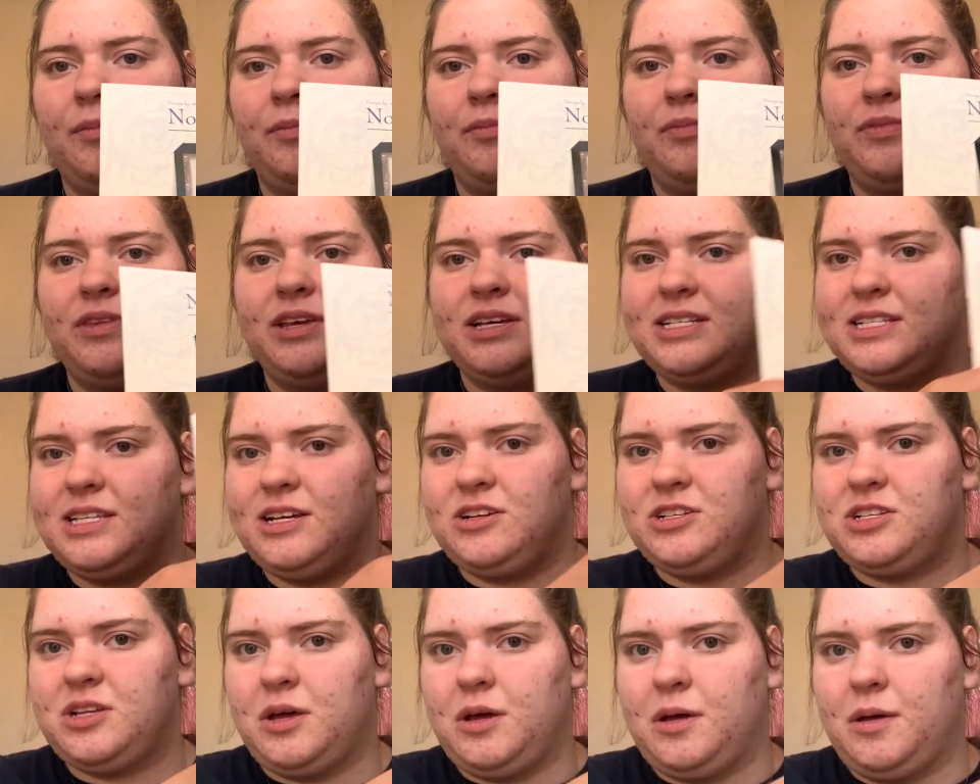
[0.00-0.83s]

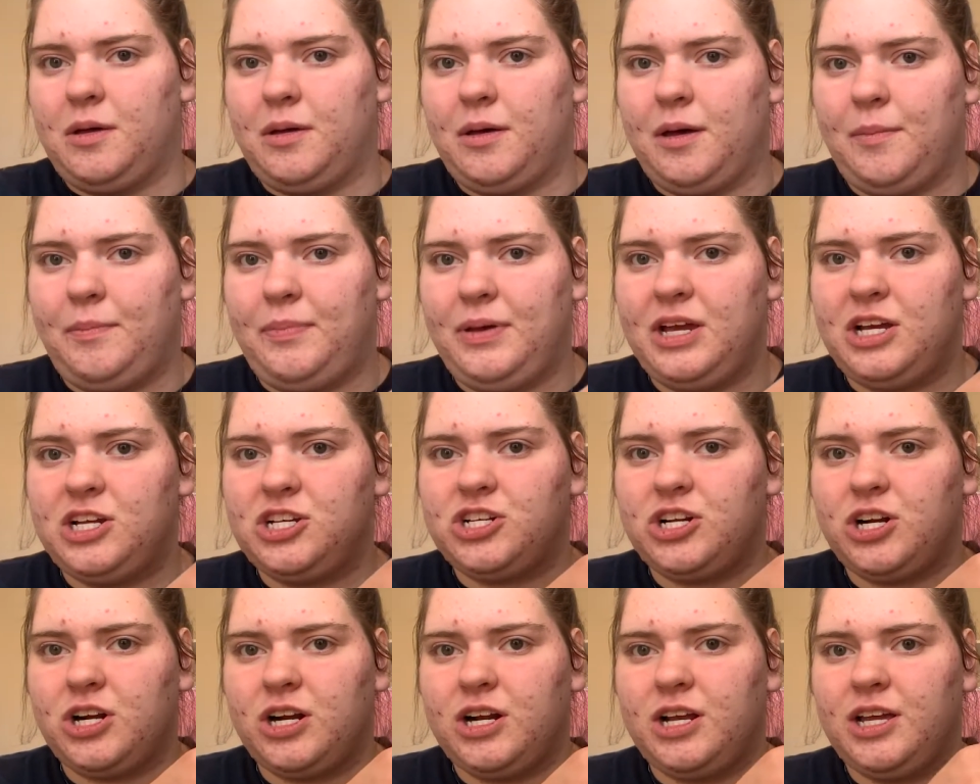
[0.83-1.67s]
There's a
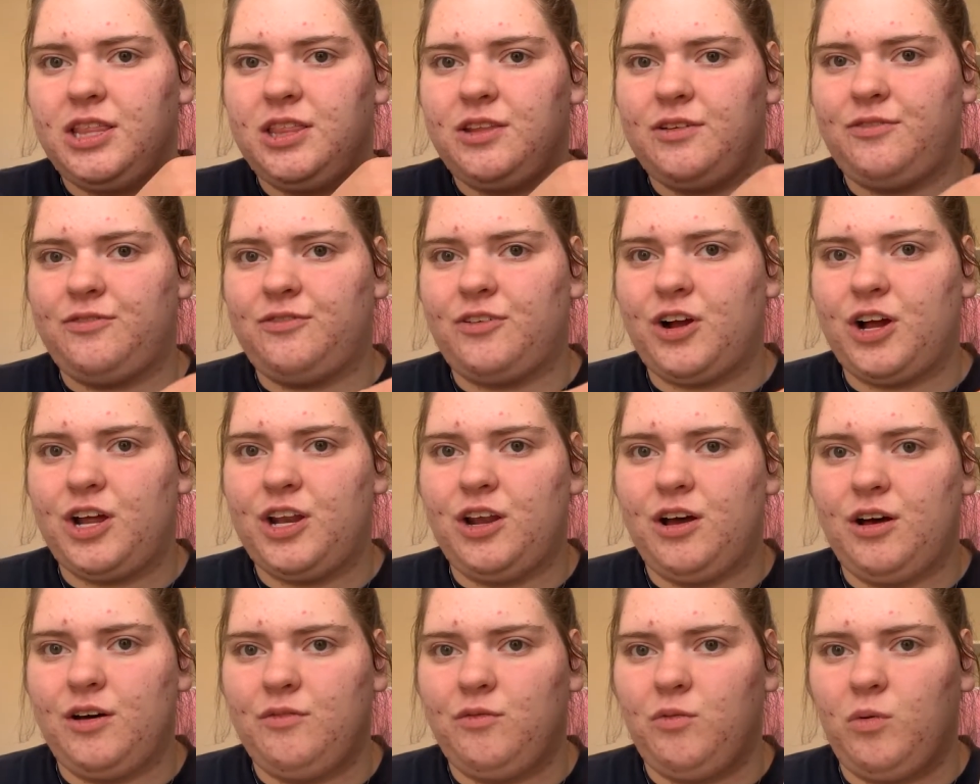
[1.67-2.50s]
picture in the front
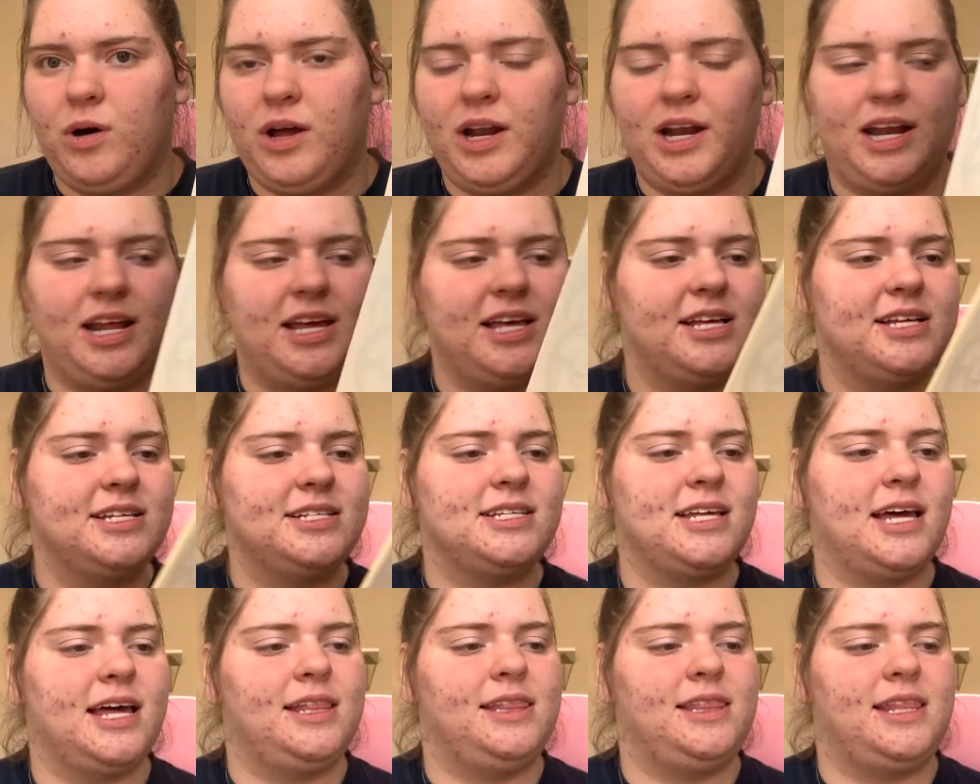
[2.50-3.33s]
of what it is,
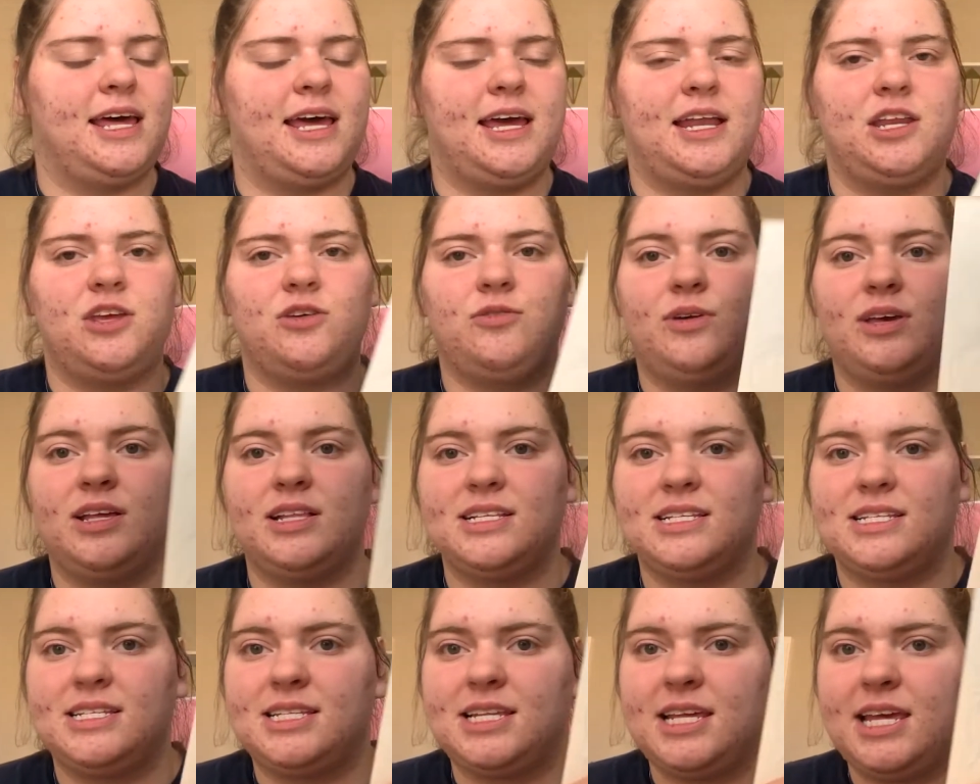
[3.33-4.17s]
and then you can
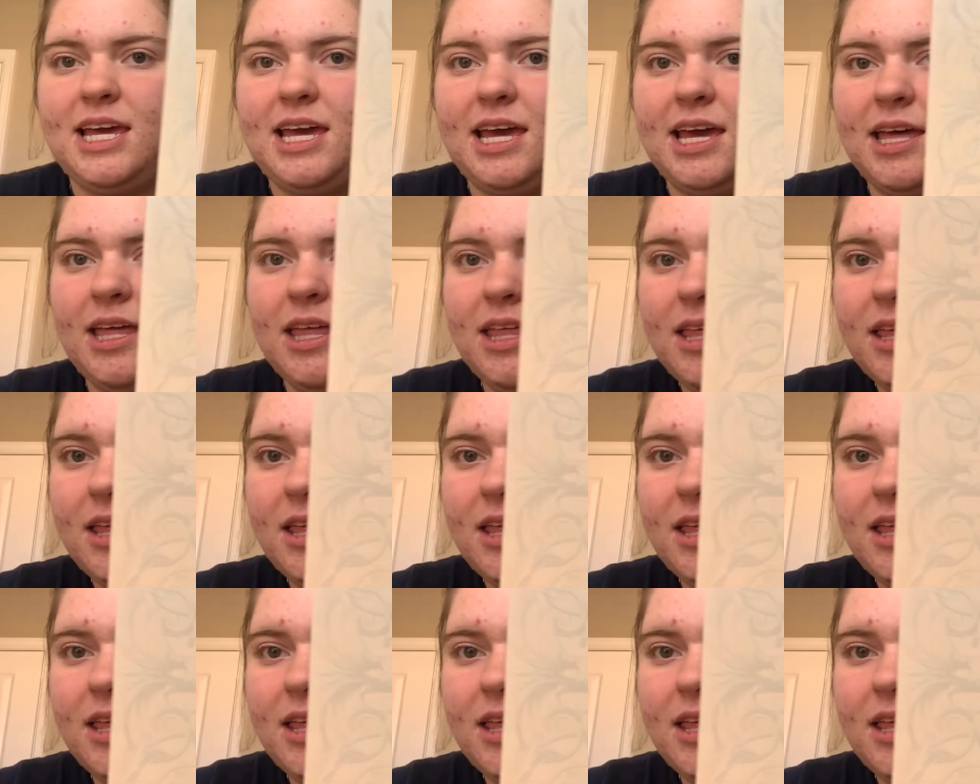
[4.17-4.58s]
see